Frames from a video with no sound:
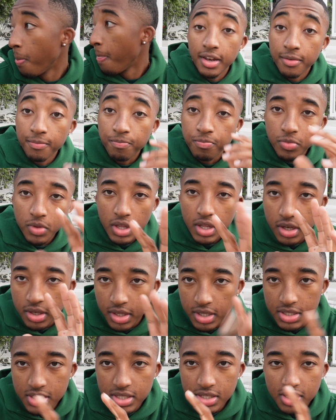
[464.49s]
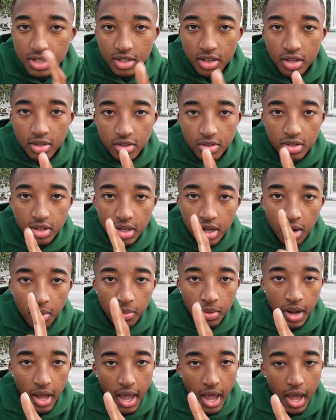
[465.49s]
And this is another thing I
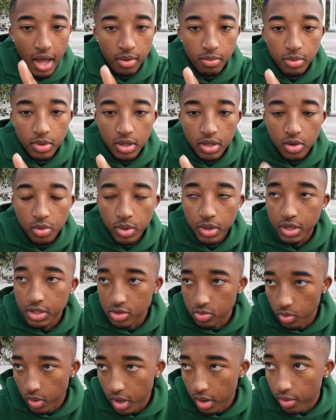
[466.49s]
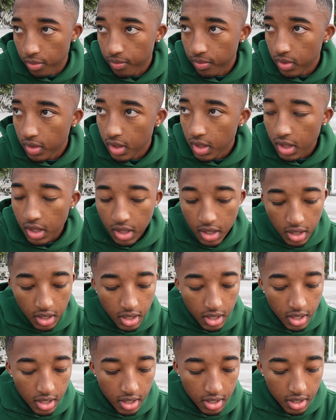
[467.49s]
want to add really quick as well,
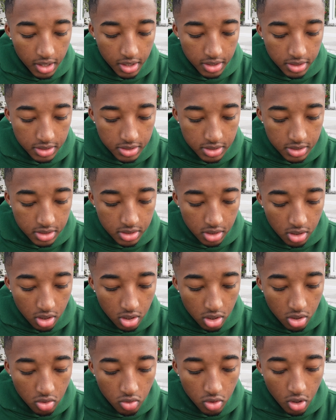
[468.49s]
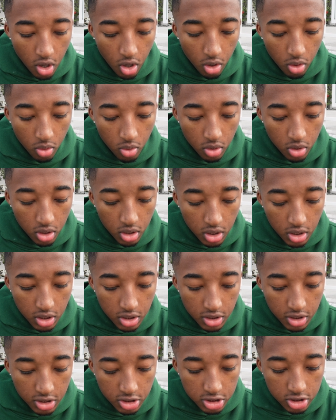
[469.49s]
is, you know,
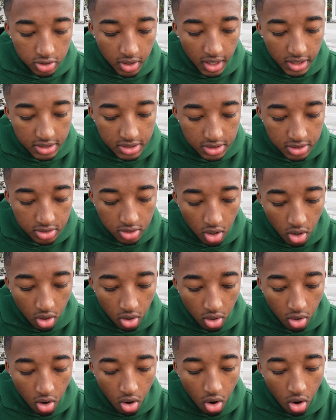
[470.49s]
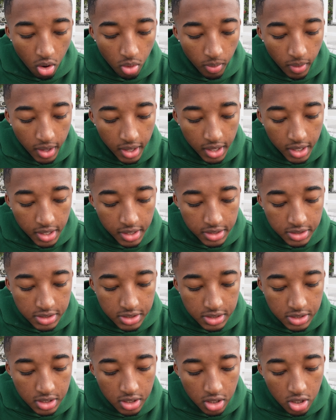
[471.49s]
distractions aren't
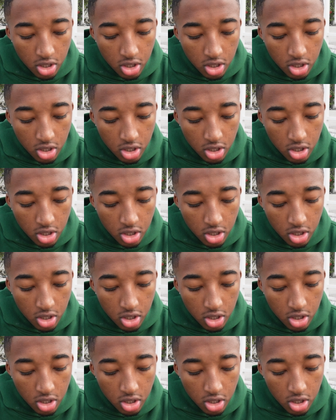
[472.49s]
always,